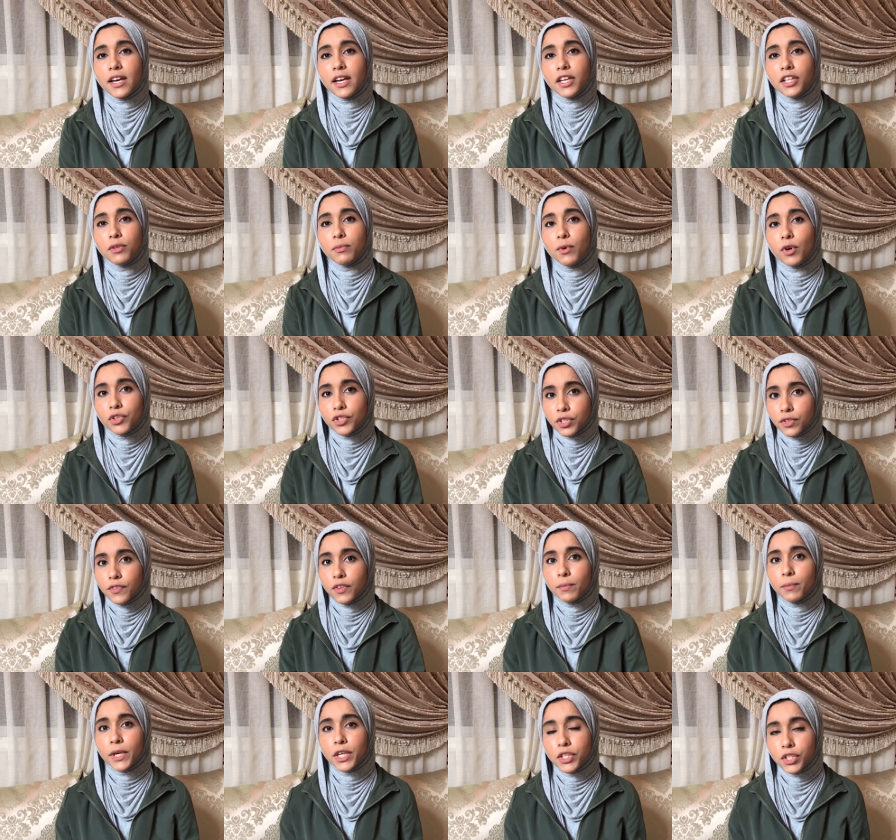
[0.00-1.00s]
in the portion of
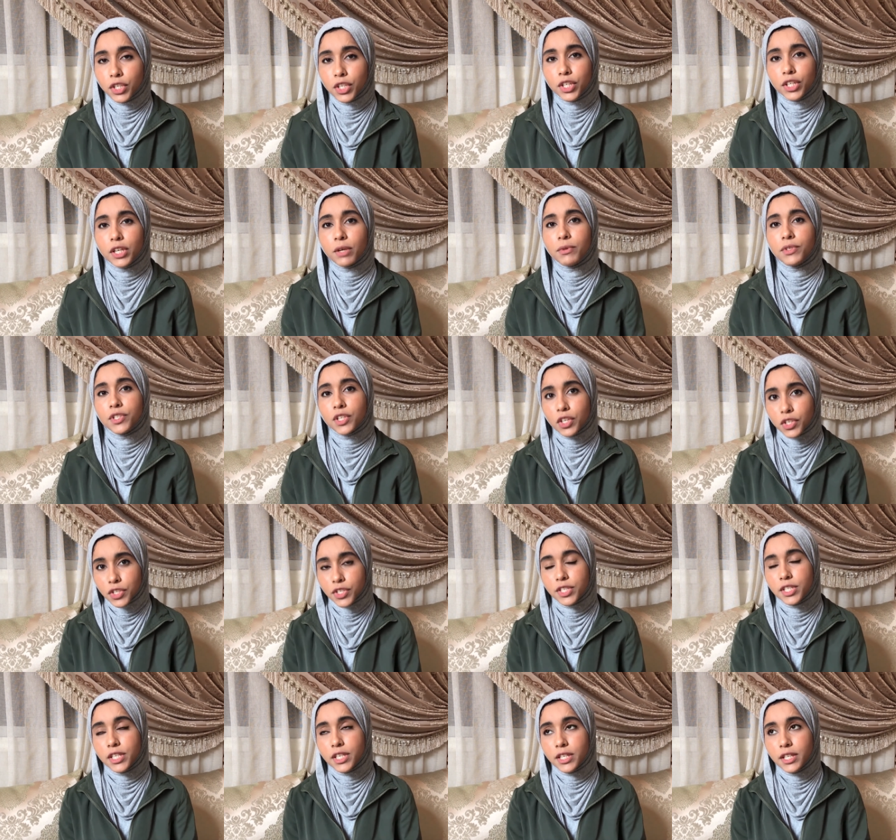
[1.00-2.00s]
the picture, that we start to
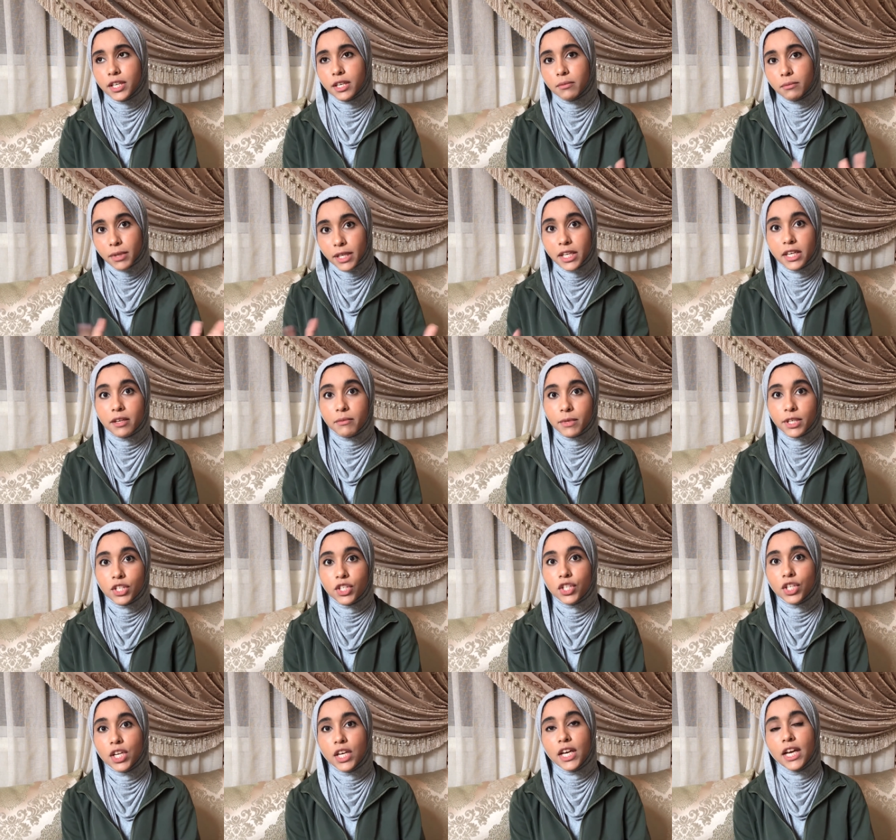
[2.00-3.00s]
see the complete
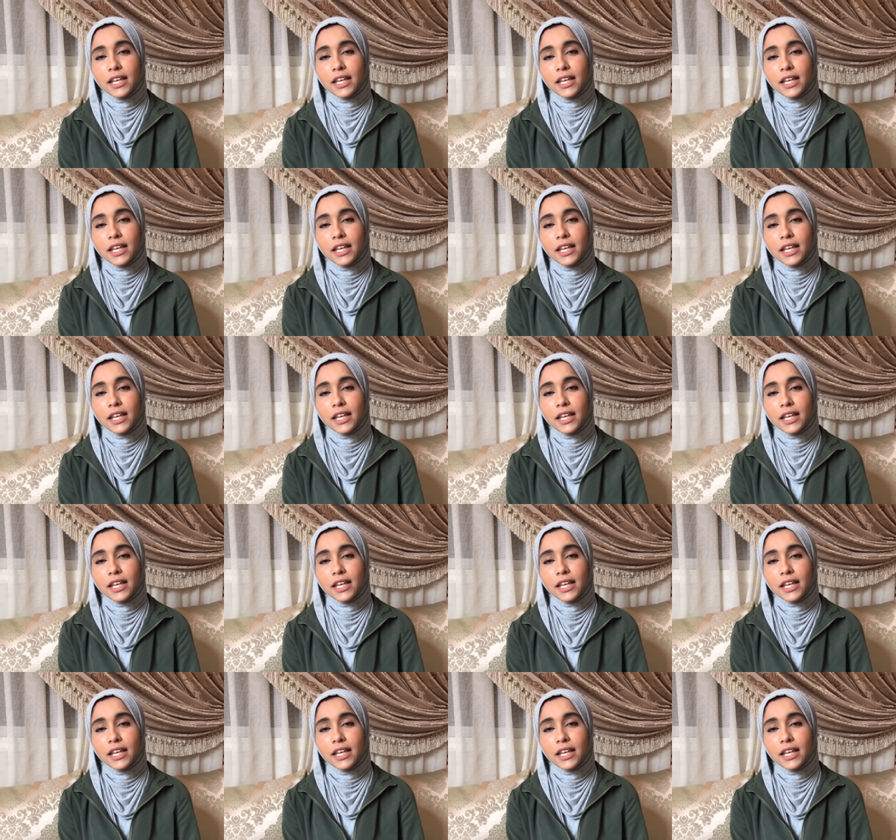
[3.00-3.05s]
image.